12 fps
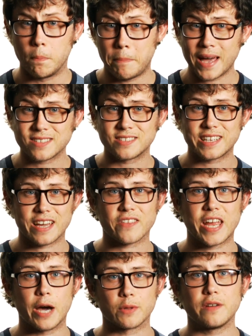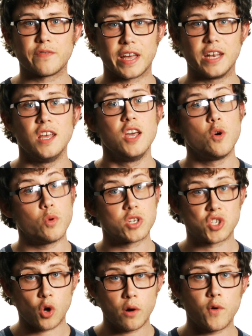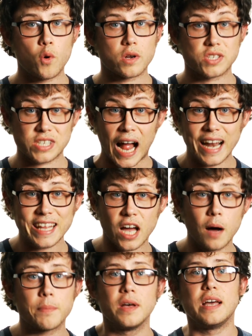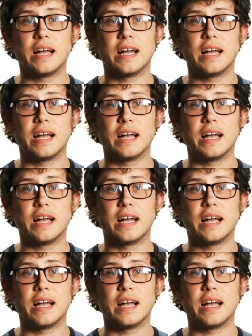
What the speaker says: Better Together held an event where saw folks standing up